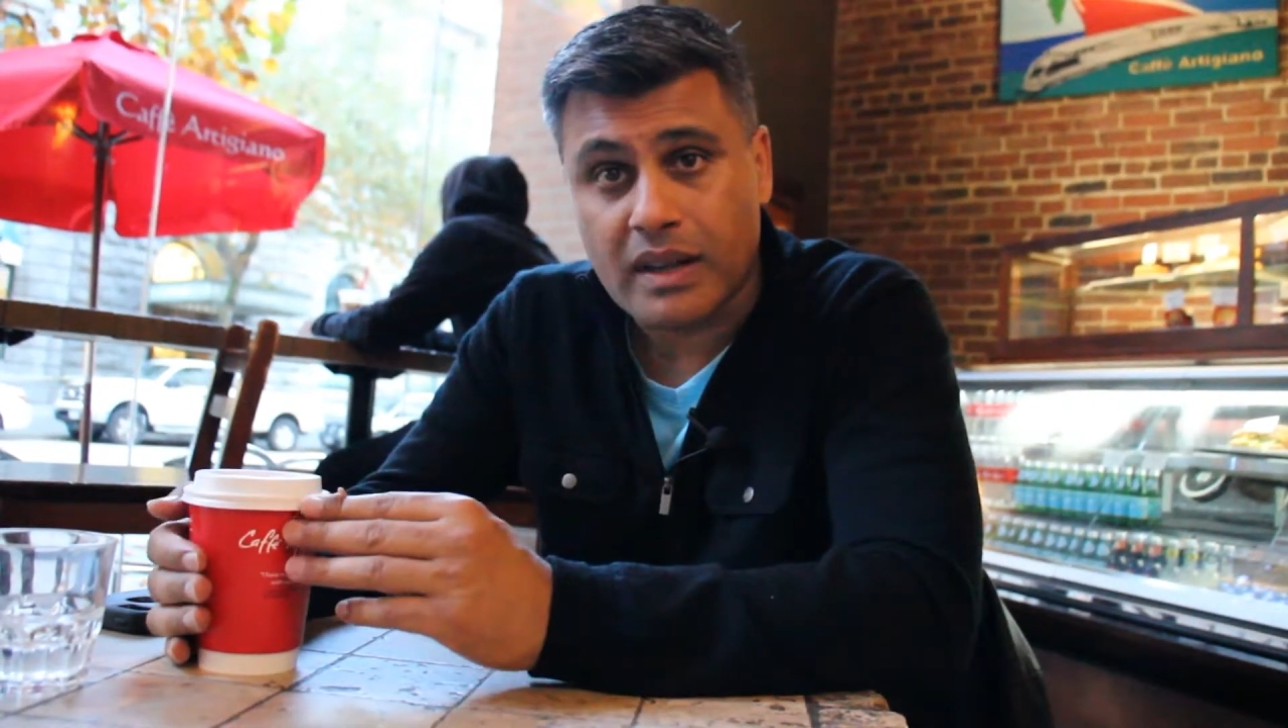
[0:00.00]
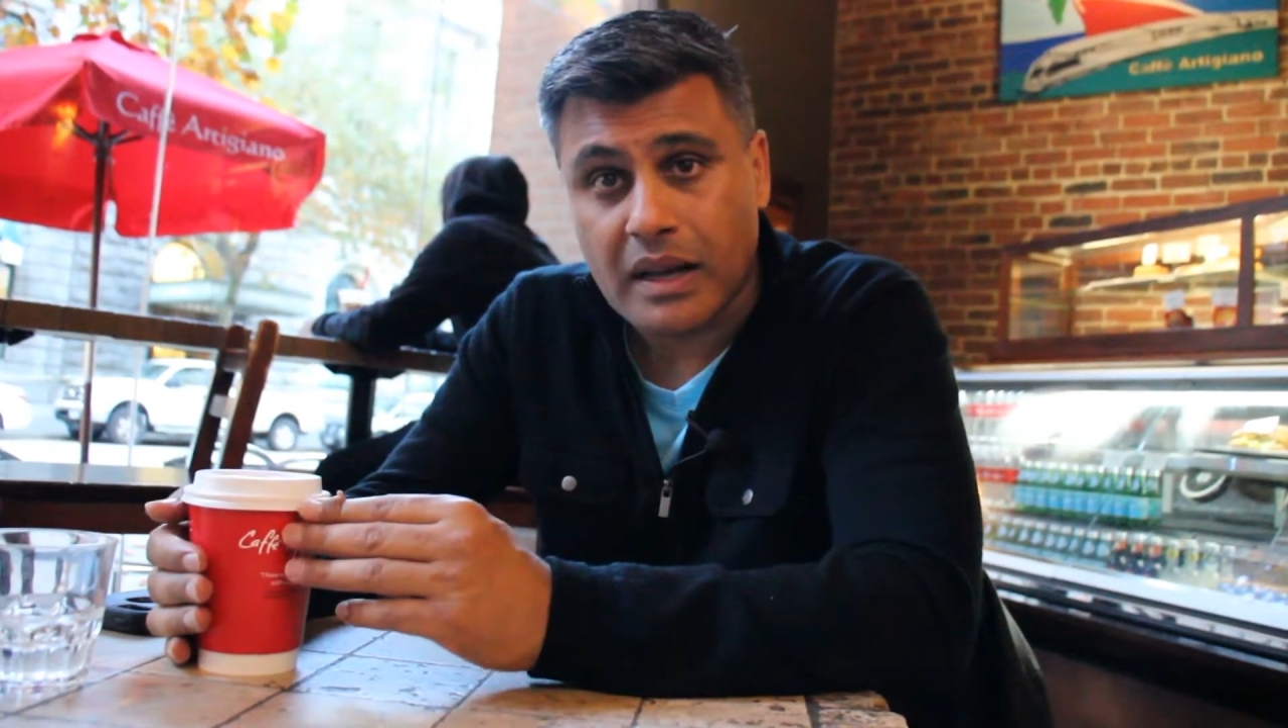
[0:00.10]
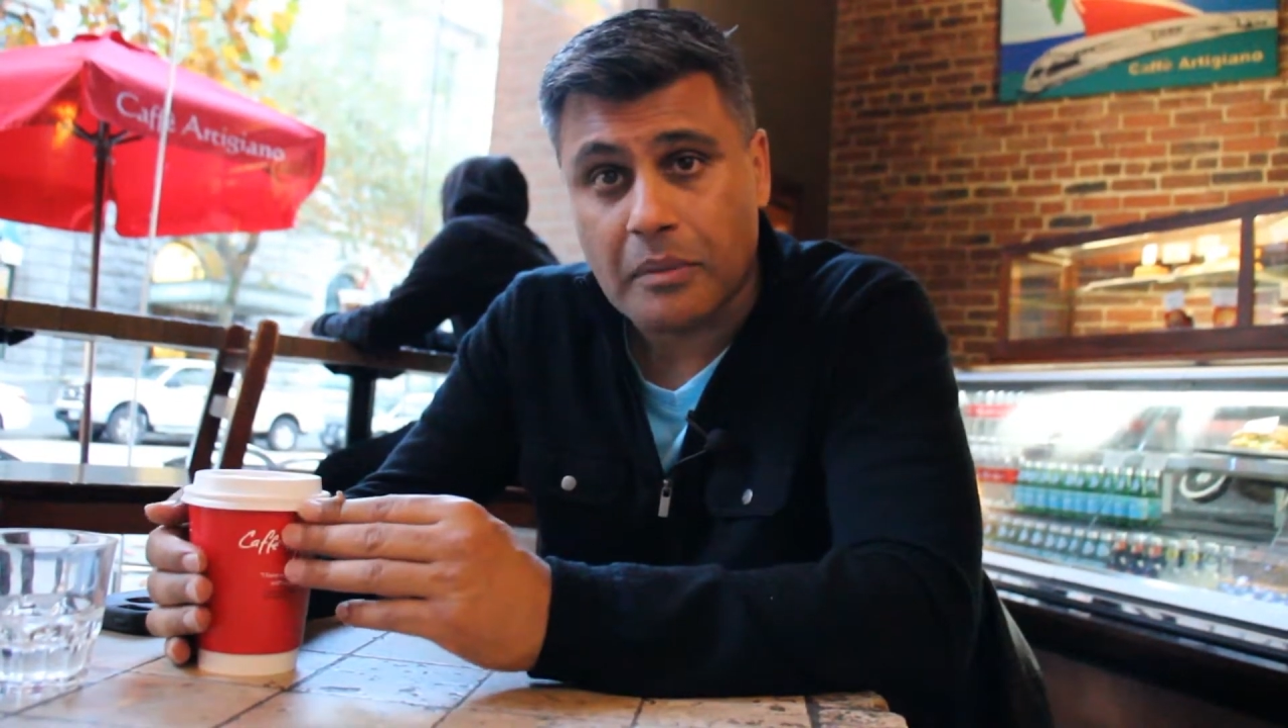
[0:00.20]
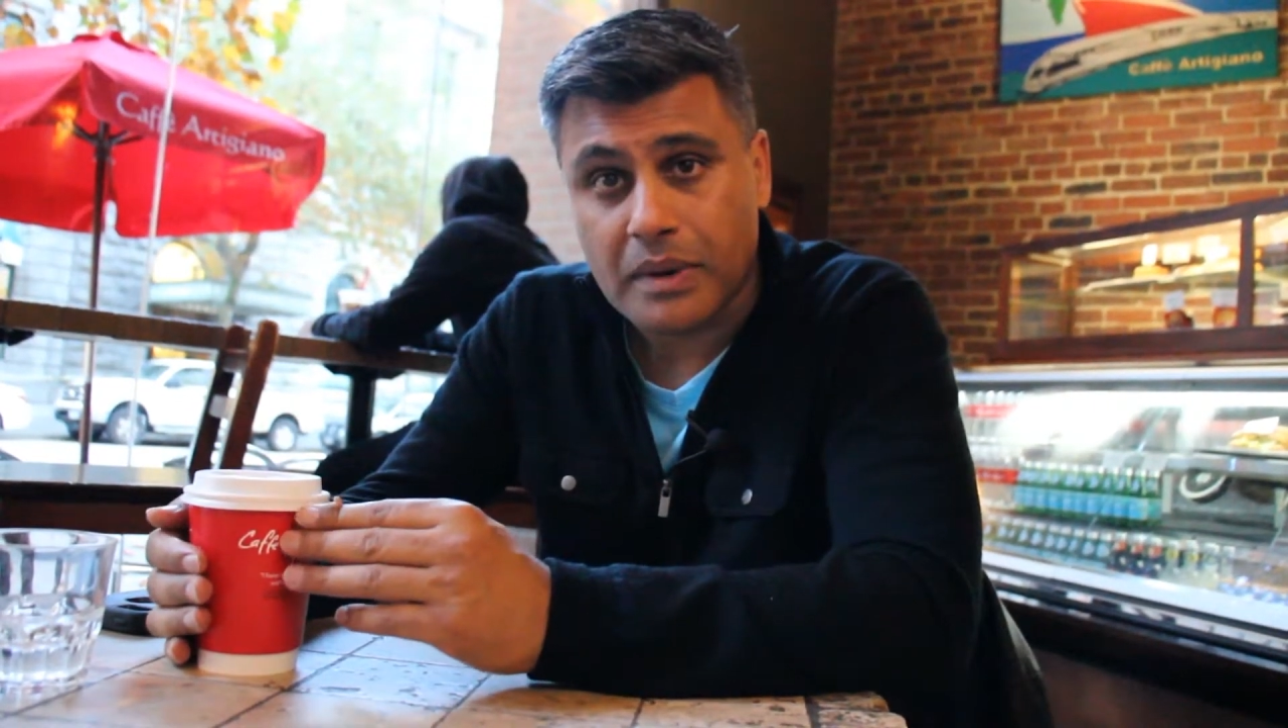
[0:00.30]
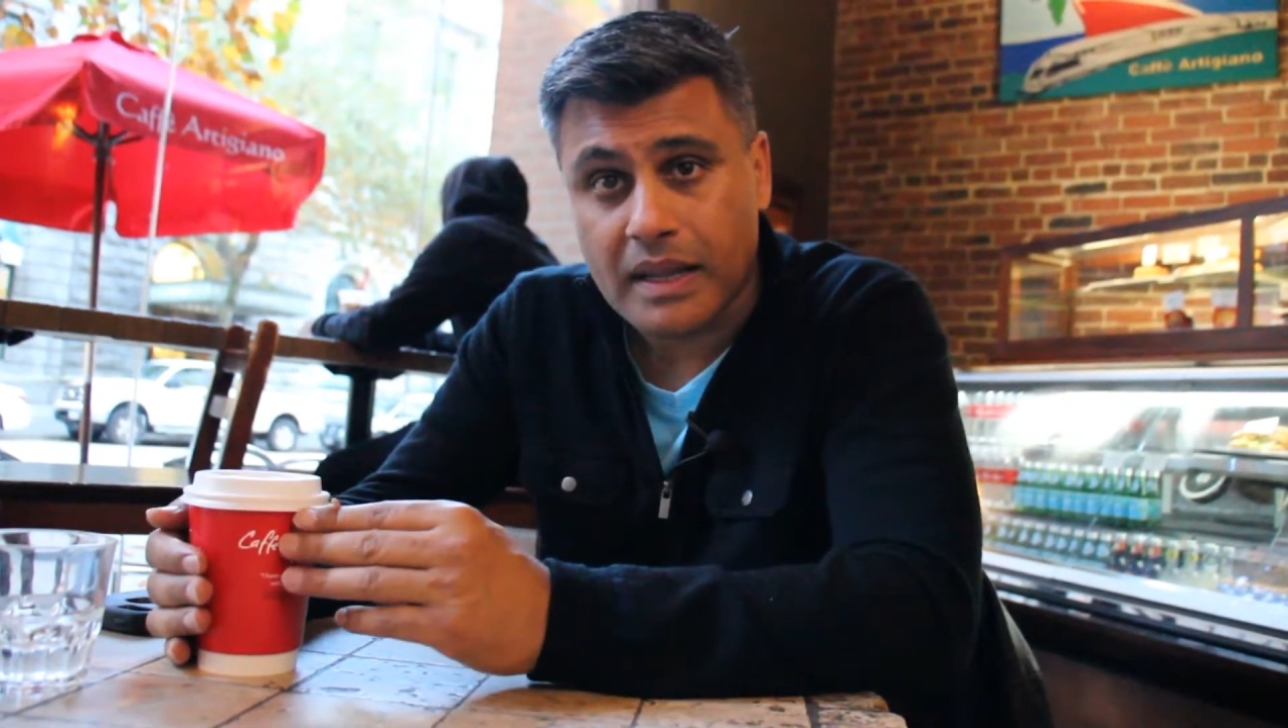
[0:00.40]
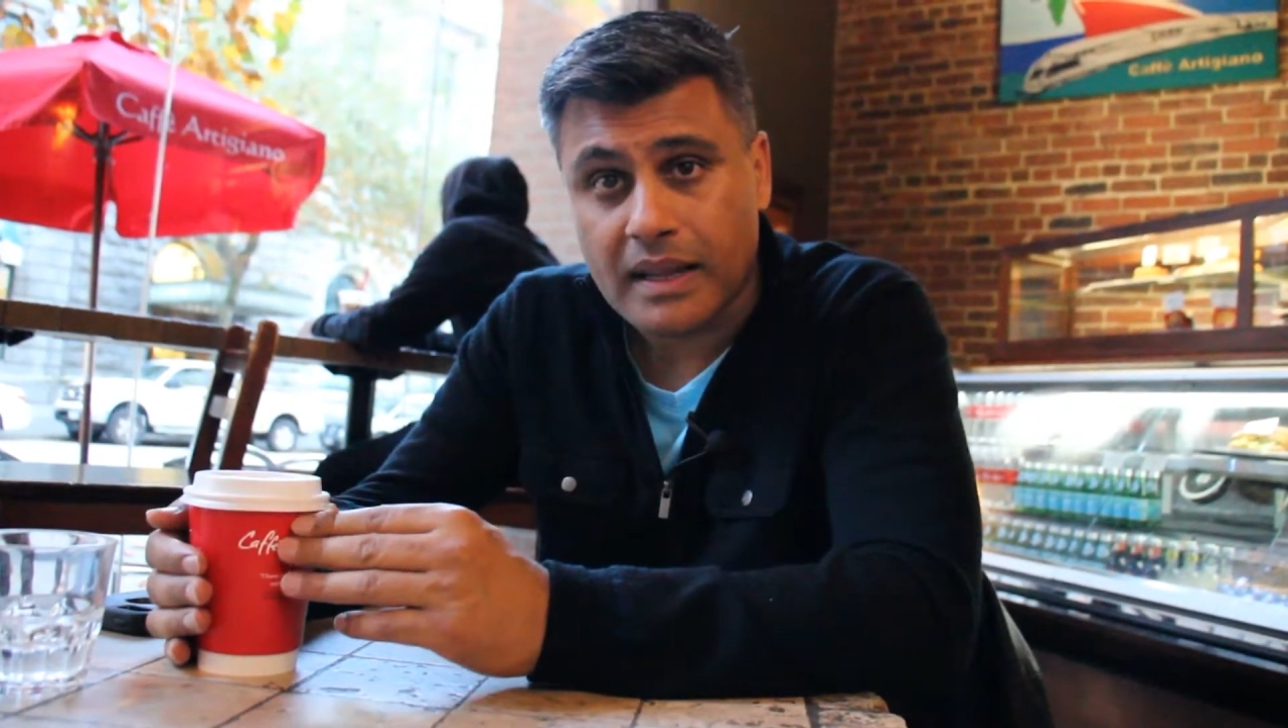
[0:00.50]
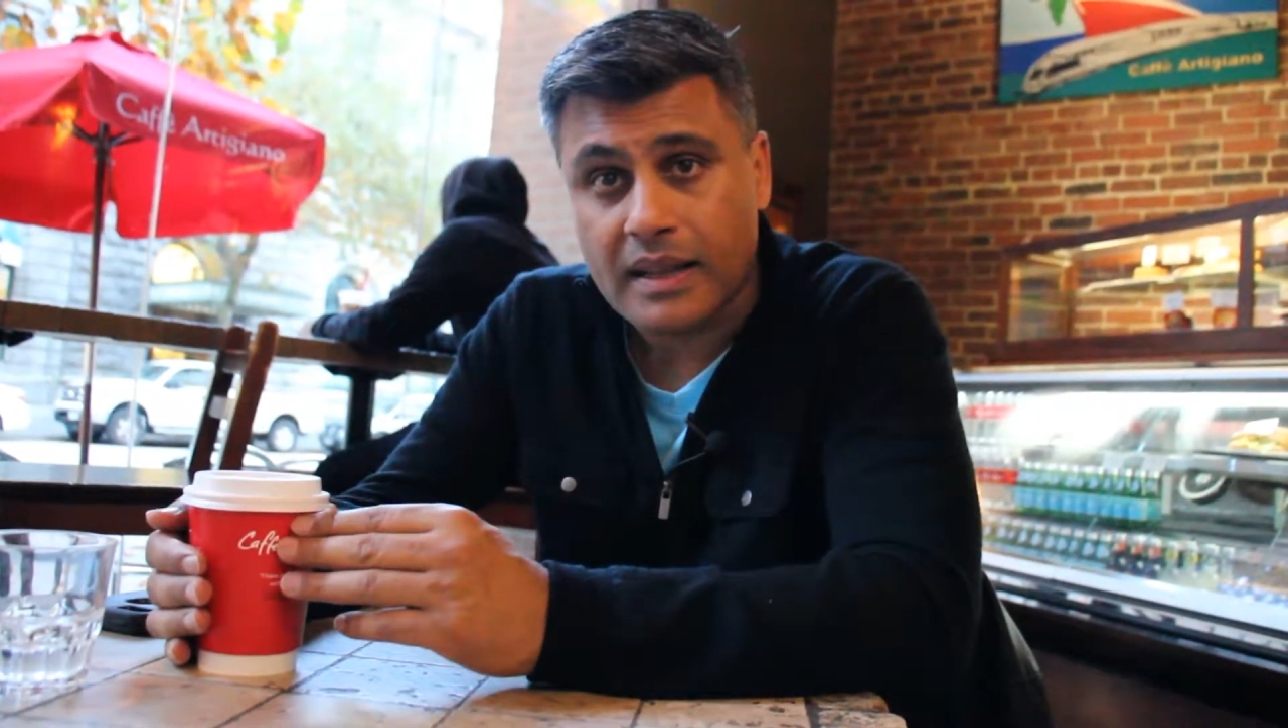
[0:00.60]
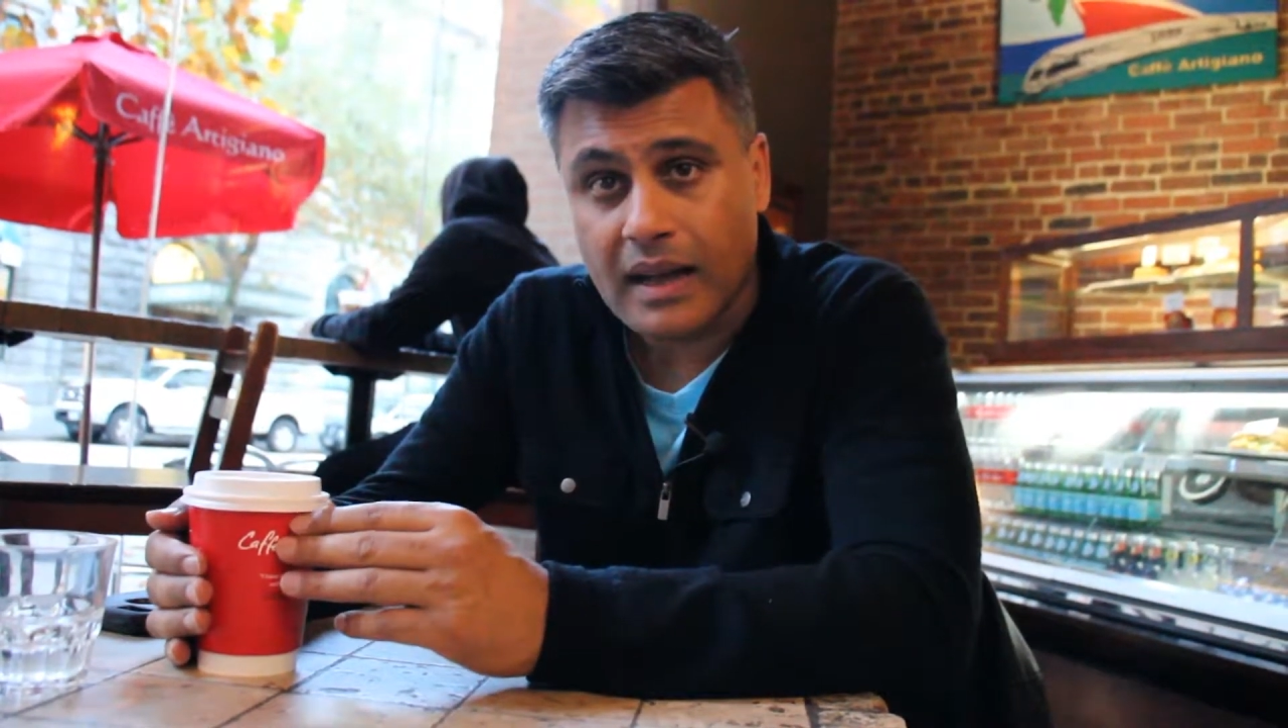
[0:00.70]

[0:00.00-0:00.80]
a company